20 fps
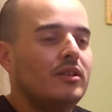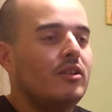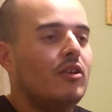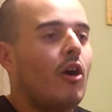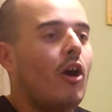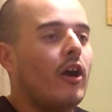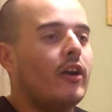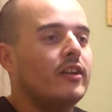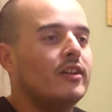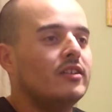
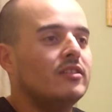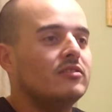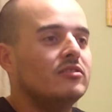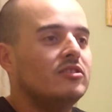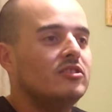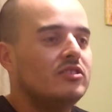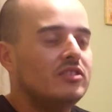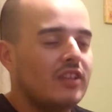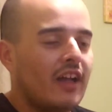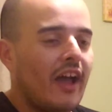guarding
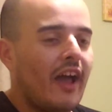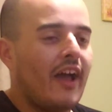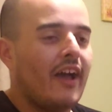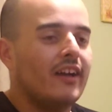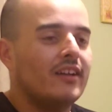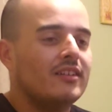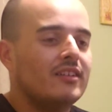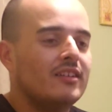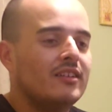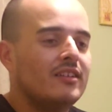
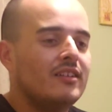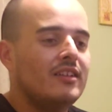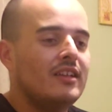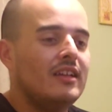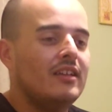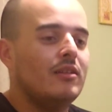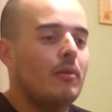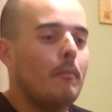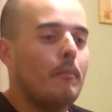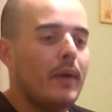Shaq
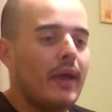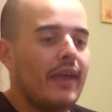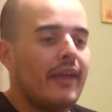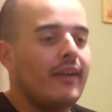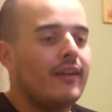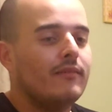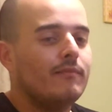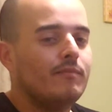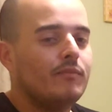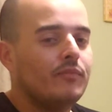in the paint.